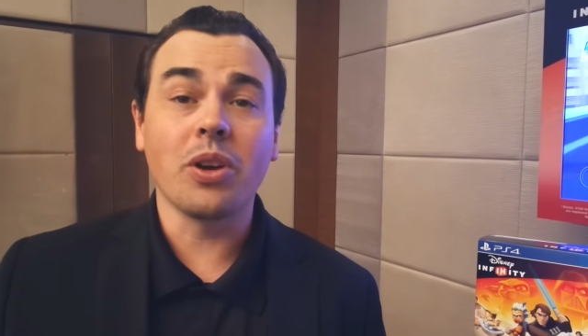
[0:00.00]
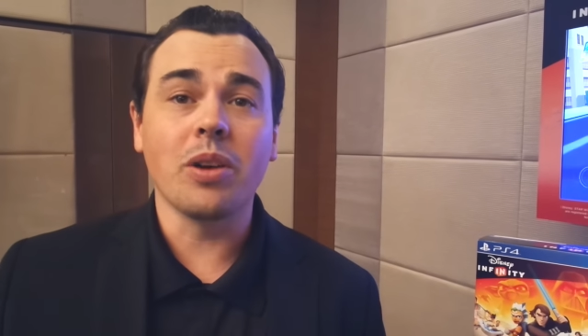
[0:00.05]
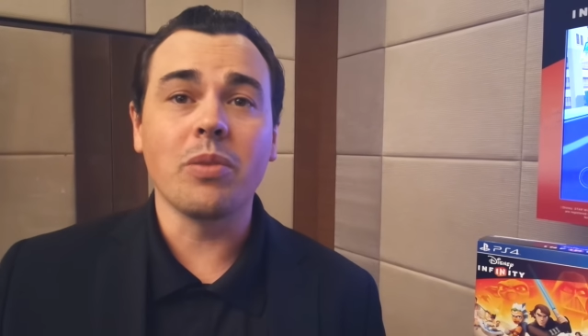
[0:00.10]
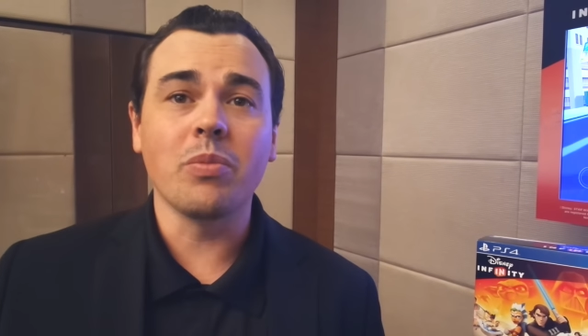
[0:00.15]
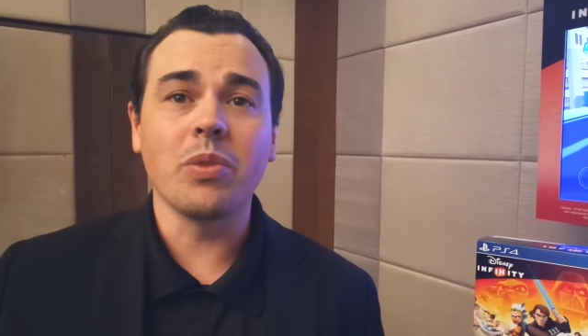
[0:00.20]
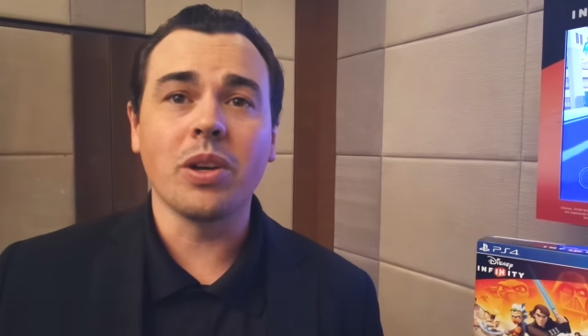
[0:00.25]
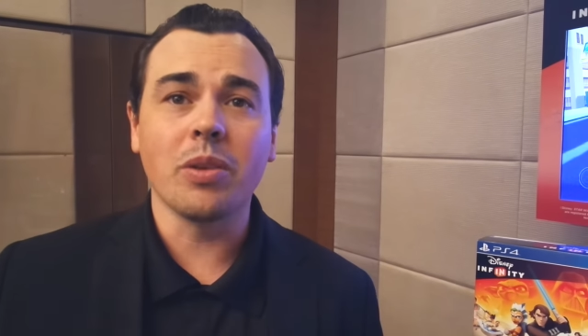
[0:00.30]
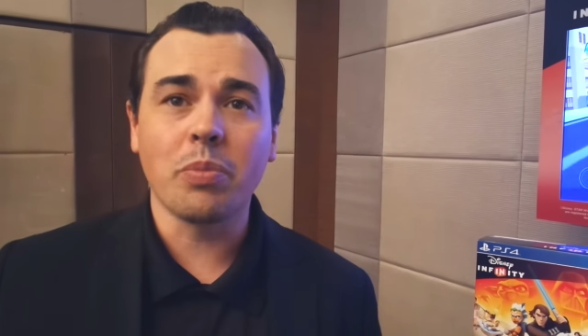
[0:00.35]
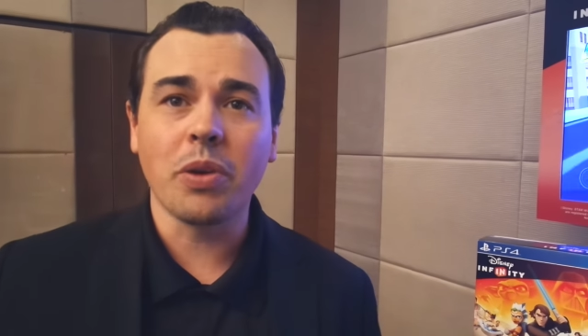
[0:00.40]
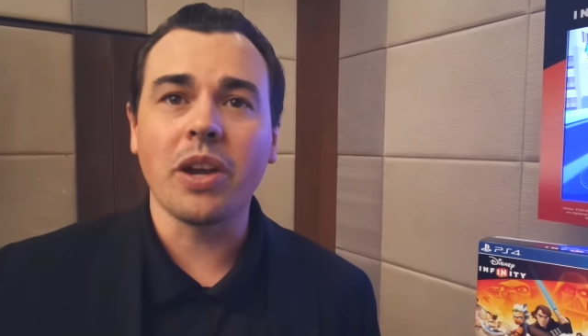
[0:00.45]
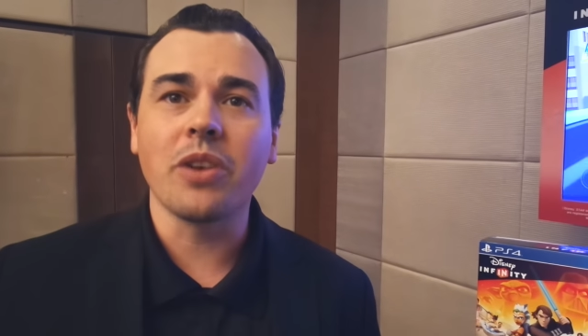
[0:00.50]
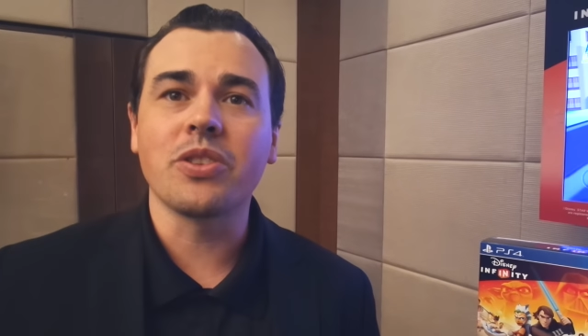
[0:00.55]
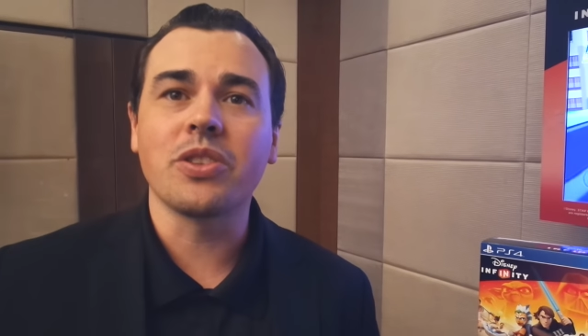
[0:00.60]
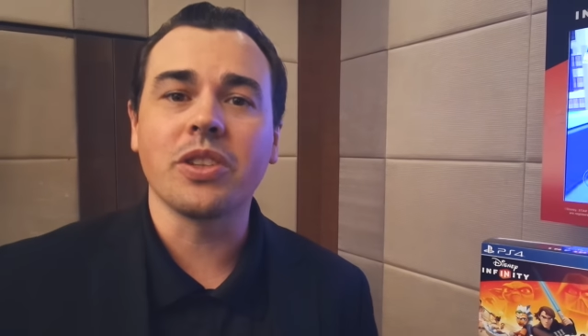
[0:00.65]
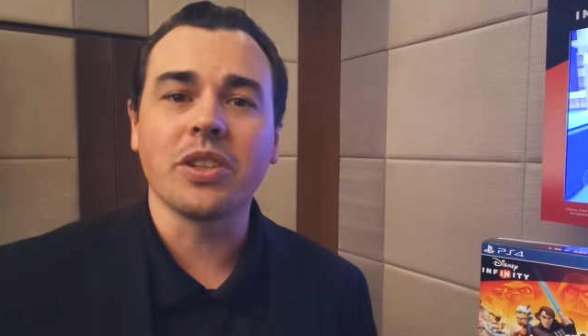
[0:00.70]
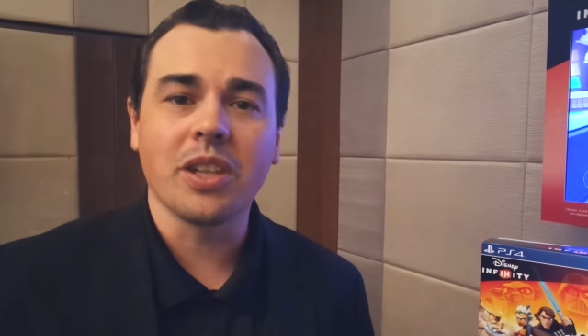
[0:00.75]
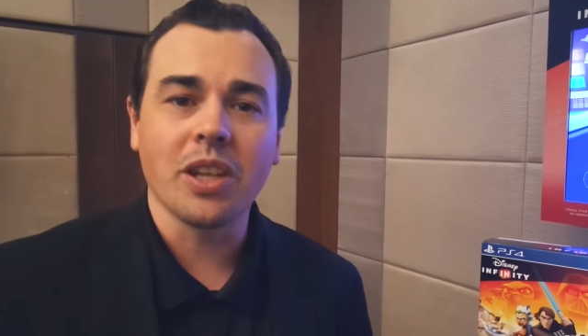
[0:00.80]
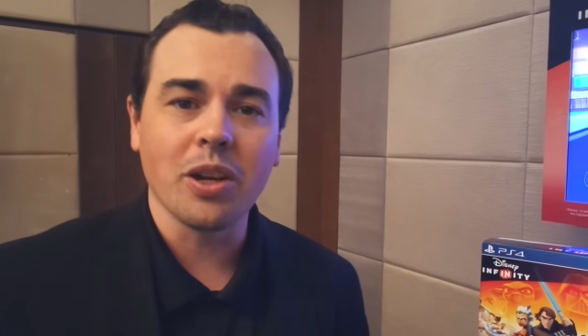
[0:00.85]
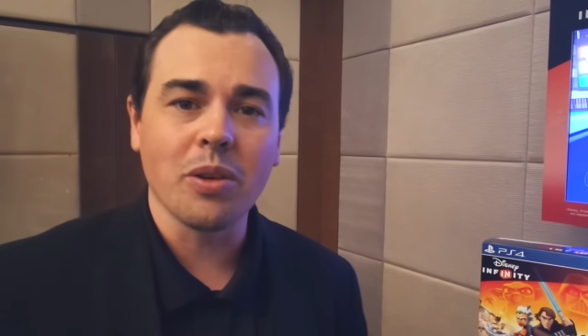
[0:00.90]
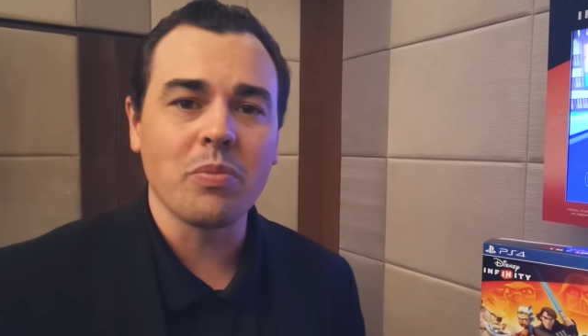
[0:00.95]
from uh, Pirates
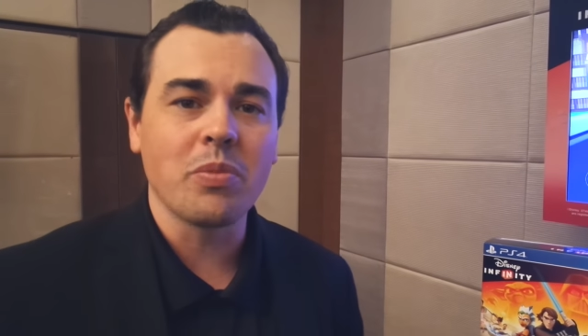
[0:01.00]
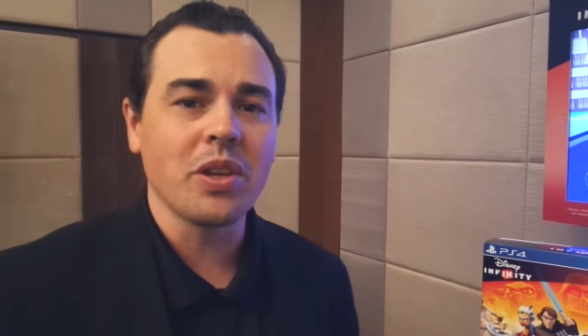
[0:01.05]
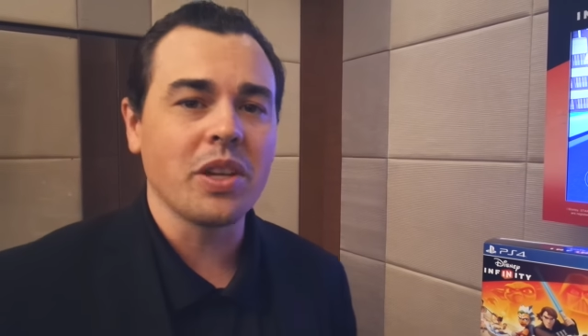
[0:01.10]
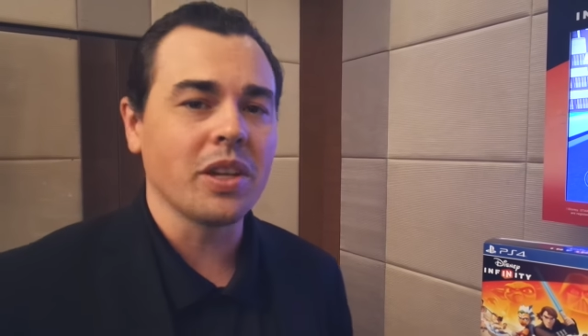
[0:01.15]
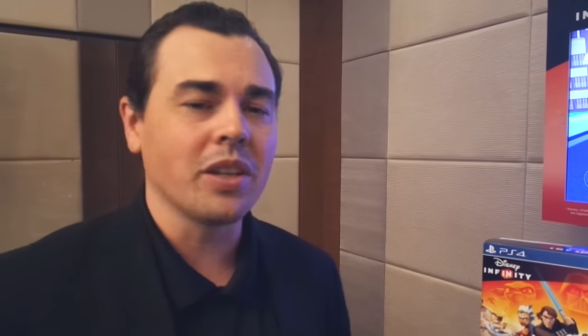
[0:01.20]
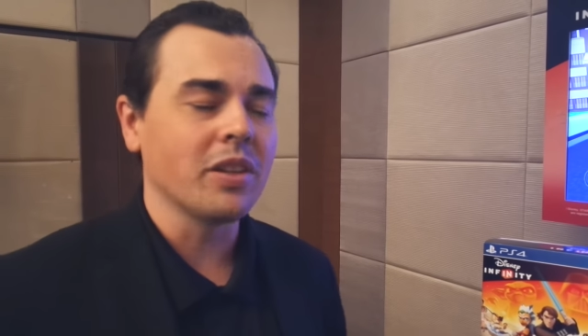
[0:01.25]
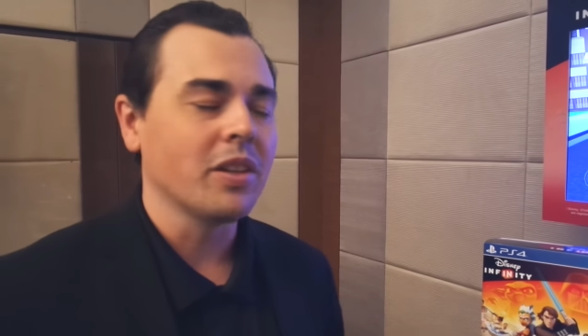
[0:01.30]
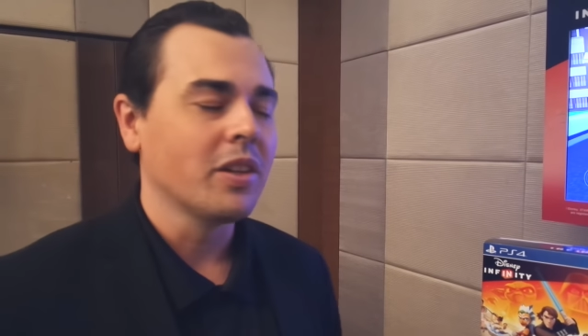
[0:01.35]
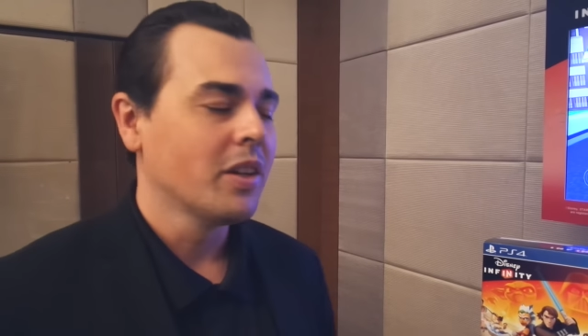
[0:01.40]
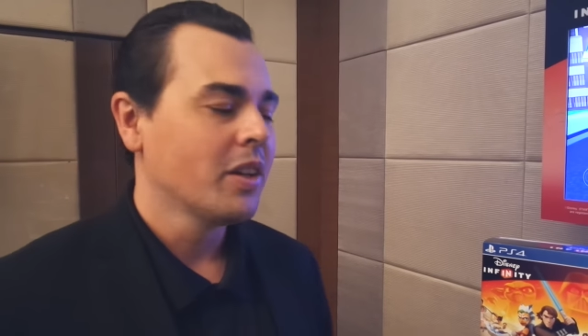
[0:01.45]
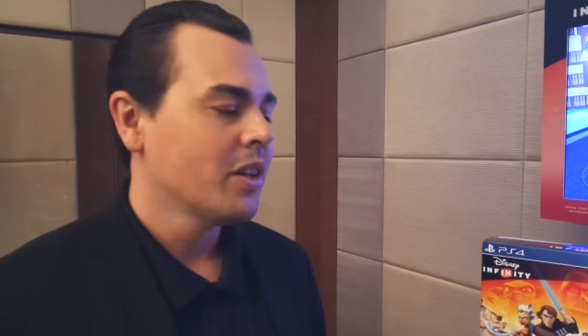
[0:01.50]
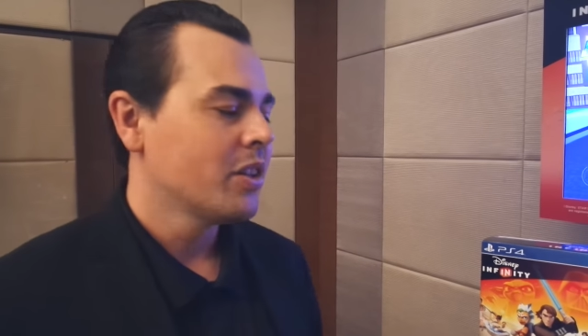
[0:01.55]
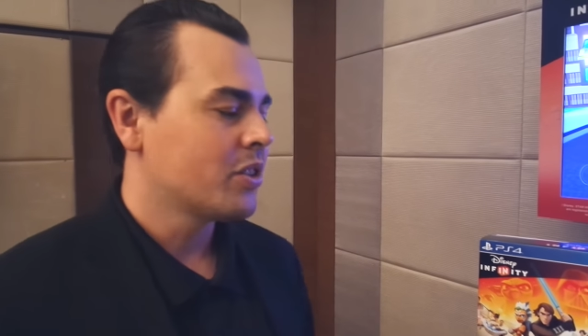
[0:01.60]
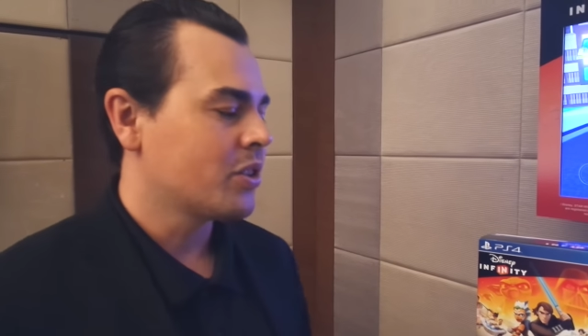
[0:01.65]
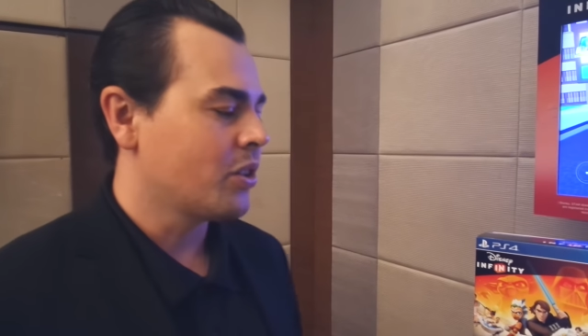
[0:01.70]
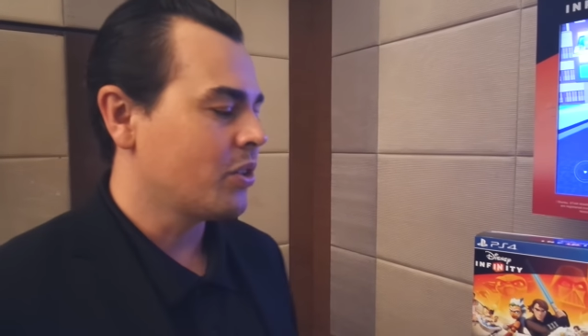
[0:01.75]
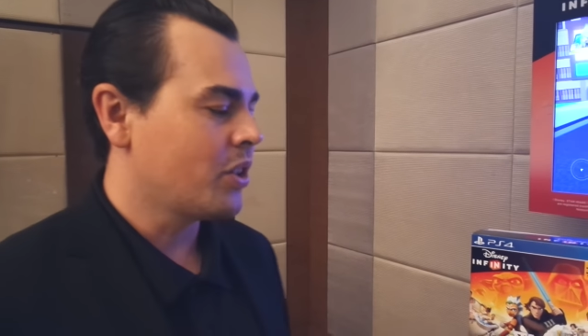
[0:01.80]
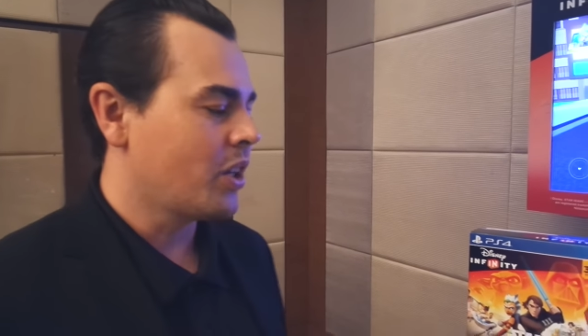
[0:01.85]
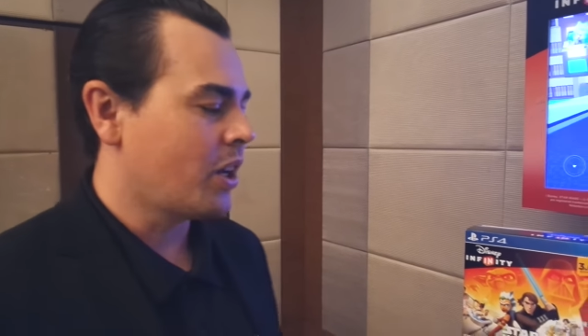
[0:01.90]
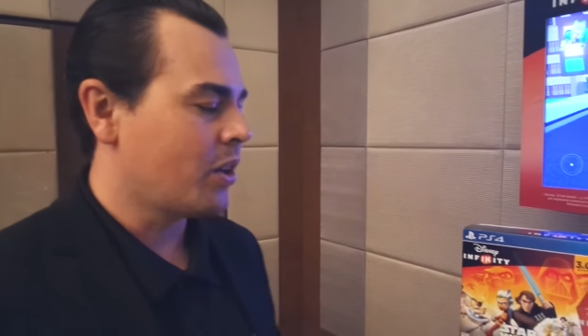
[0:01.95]
of the Caribbean.
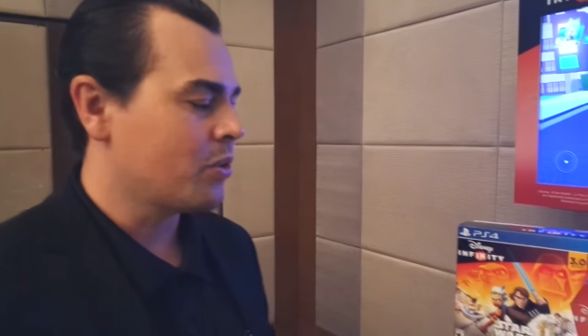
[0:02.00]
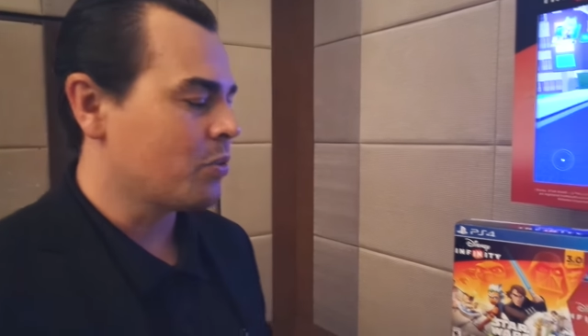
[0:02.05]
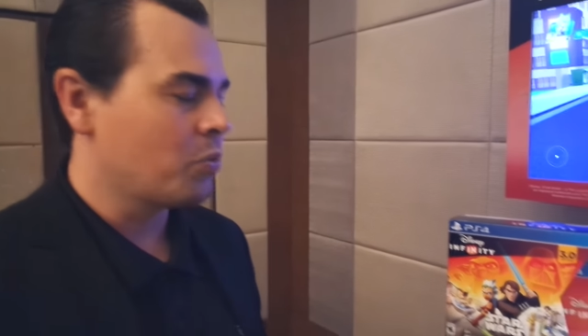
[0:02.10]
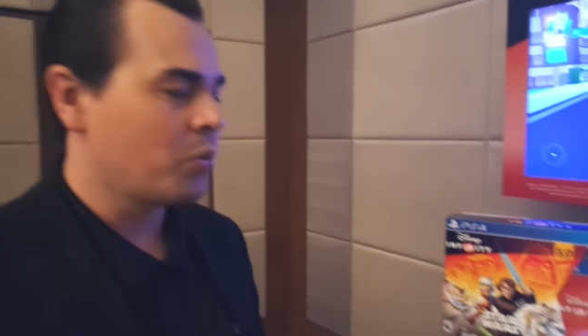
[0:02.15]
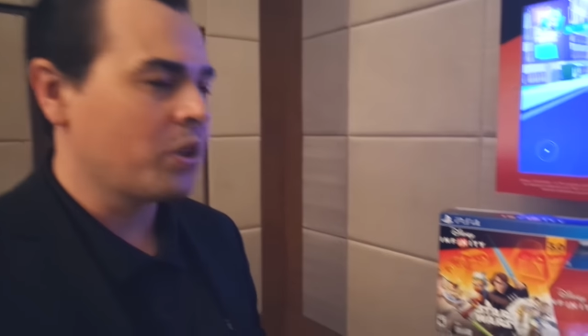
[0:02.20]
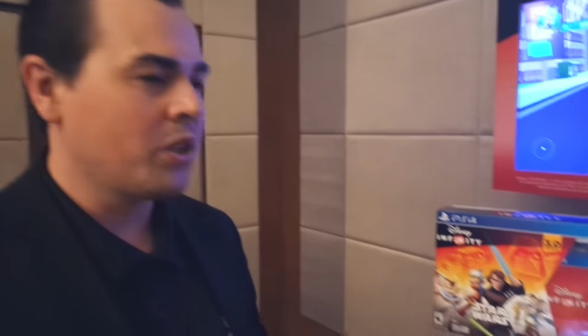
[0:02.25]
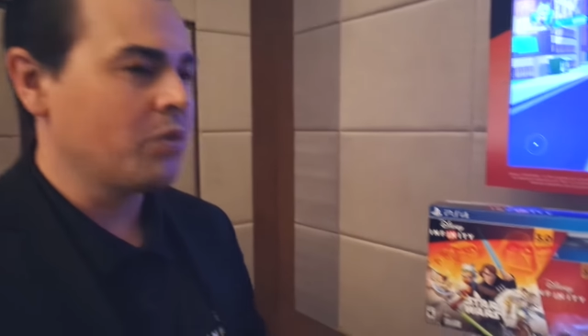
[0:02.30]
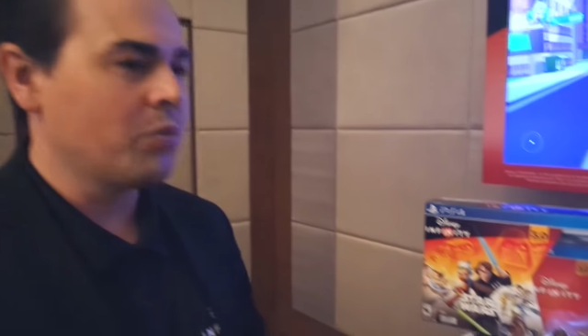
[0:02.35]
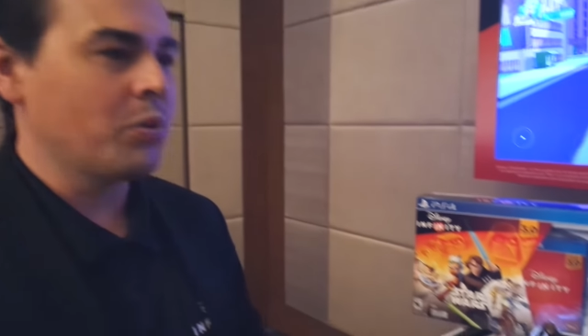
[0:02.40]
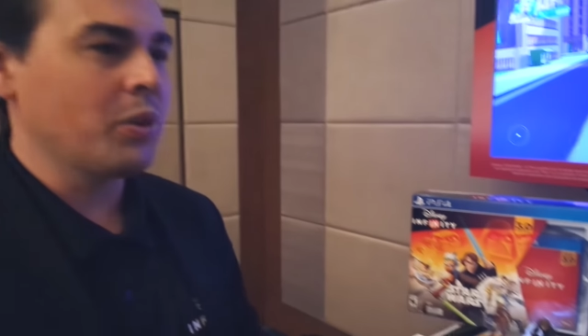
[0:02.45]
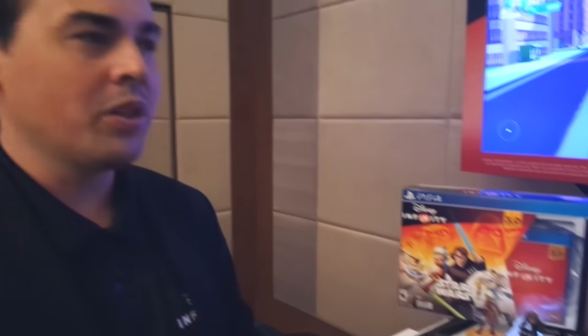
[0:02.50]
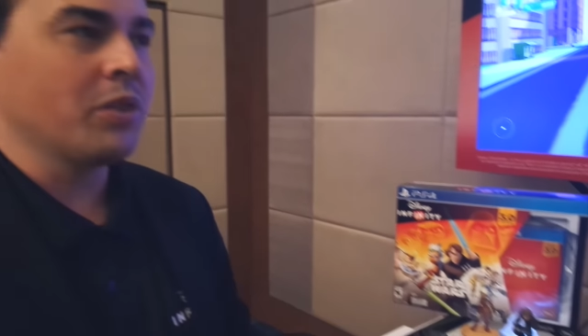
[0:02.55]
So yeah, we we